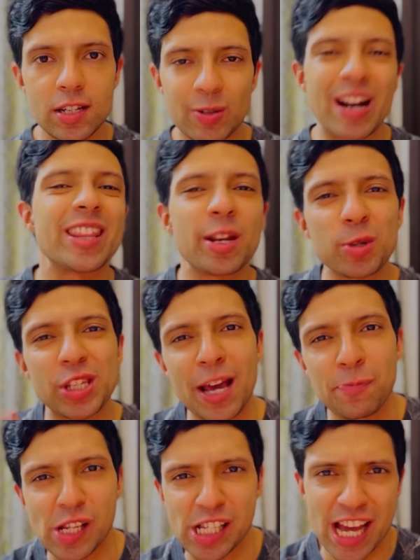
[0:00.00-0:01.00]
Right then, what's
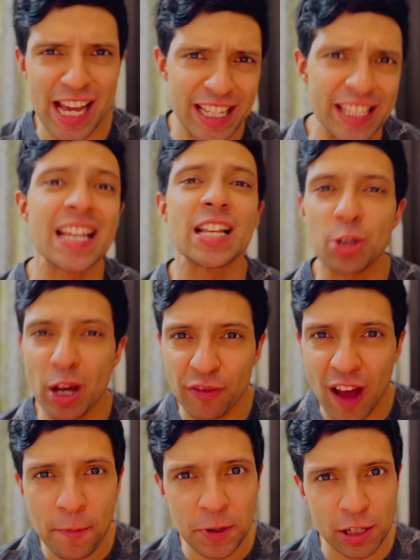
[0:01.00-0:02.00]
happening, guys? So out of
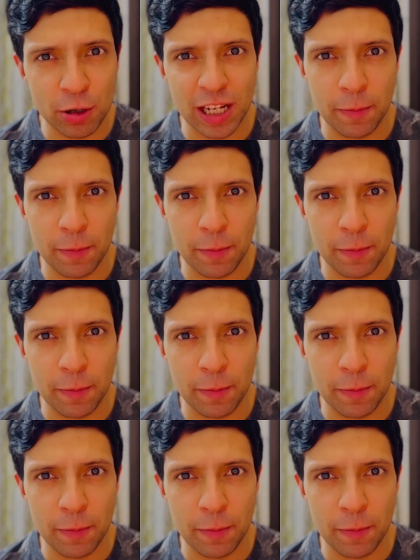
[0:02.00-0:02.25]
absolutely